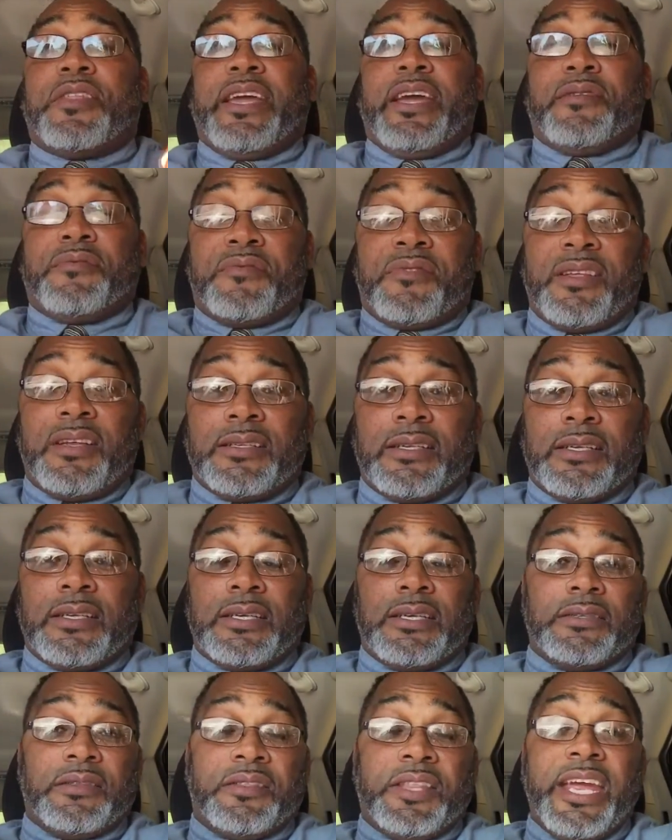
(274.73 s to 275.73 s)

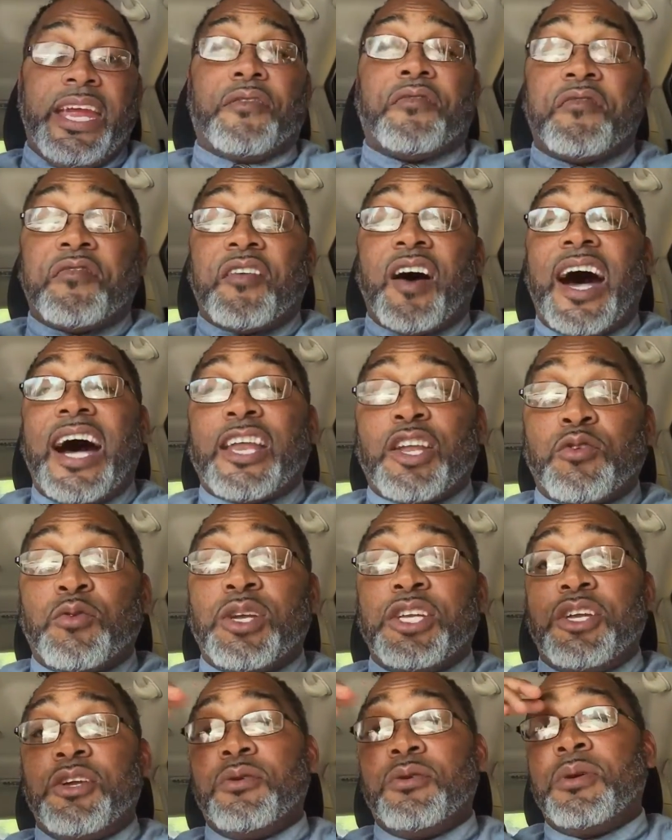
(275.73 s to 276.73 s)
they're
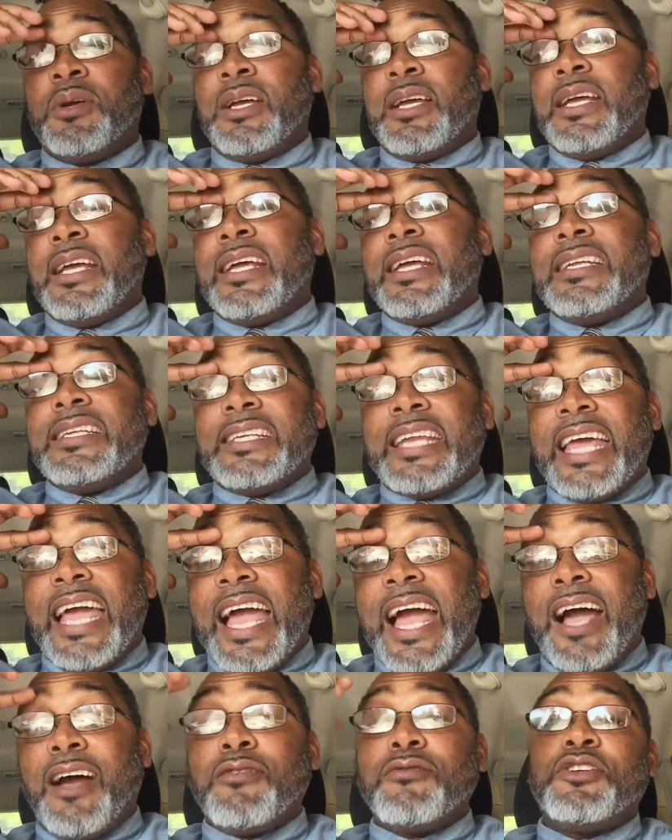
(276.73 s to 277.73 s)
following you,
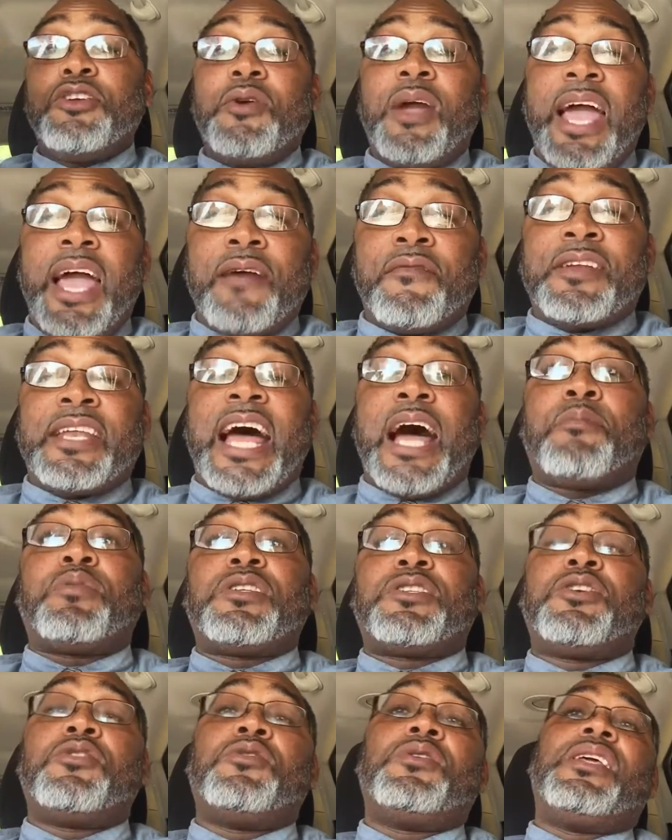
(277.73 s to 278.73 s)
now you have an
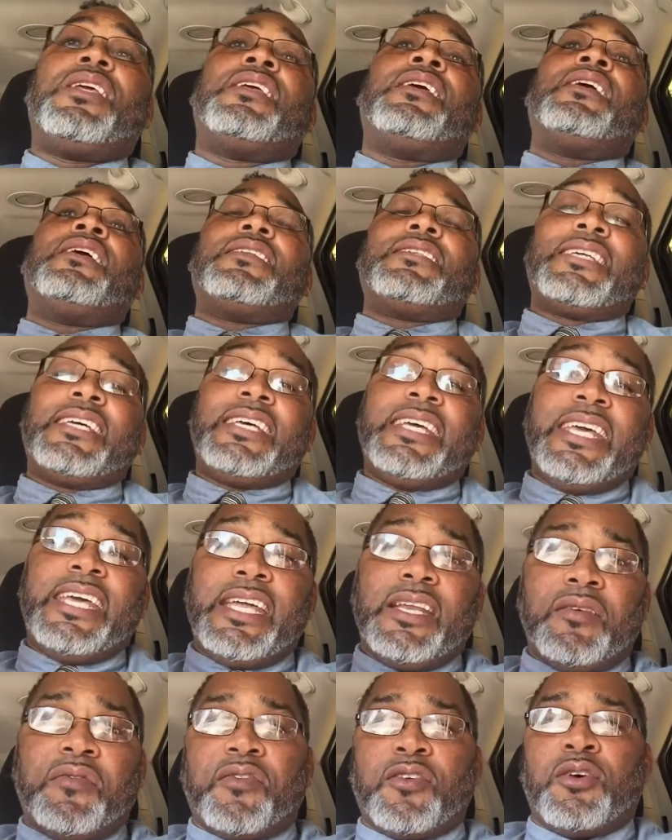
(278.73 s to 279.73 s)
opportunity to
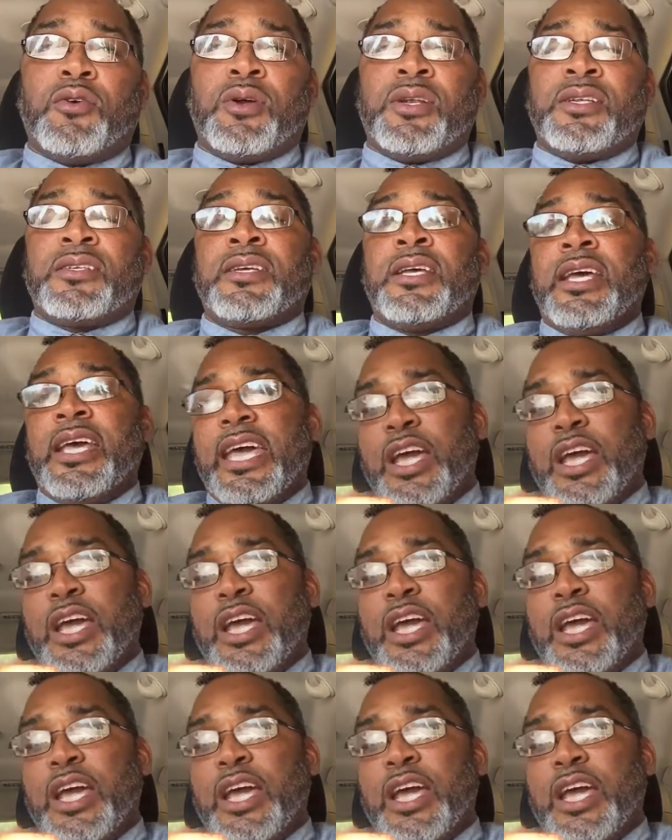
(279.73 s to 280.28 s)
influence.